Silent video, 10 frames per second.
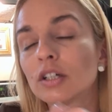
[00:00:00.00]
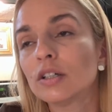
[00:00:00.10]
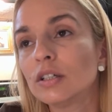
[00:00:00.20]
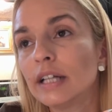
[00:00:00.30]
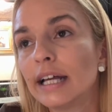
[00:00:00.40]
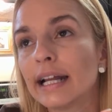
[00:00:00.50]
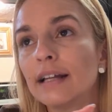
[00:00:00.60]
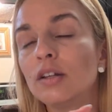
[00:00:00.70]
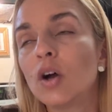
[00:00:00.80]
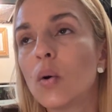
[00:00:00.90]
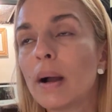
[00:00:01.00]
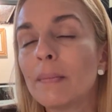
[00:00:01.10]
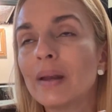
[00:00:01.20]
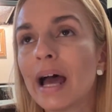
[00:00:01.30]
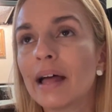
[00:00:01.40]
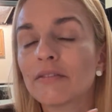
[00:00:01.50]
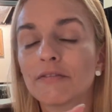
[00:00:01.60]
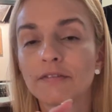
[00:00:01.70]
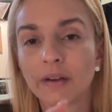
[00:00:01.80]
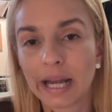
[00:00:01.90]
I look good and I know
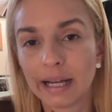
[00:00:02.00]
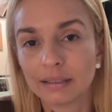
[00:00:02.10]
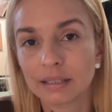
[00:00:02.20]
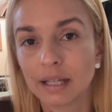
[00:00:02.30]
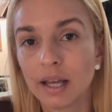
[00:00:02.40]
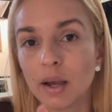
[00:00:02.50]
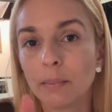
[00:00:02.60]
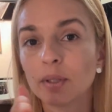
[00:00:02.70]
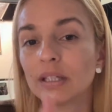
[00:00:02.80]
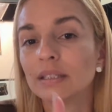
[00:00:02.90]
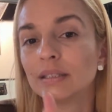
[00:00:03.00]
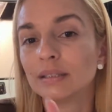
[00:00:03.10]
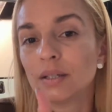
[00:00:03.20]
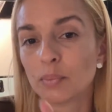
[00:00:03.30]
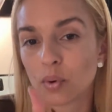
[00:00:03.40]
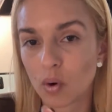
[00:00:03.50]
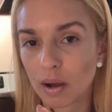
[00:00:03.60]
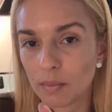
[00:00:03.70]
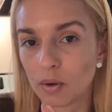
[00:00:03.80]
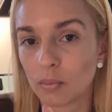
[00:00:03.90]
I'm not fat, but
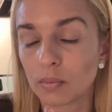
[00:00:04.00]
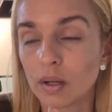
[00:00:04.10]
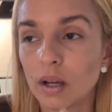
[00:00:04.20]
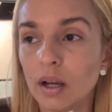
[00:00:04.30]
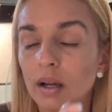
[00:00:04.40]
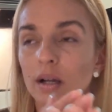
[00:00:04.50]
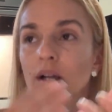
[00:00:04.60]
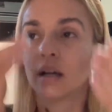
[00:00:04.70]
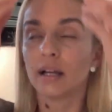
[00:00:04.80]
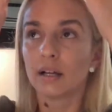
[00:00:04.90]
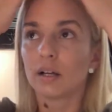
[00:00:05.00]
this is the problem.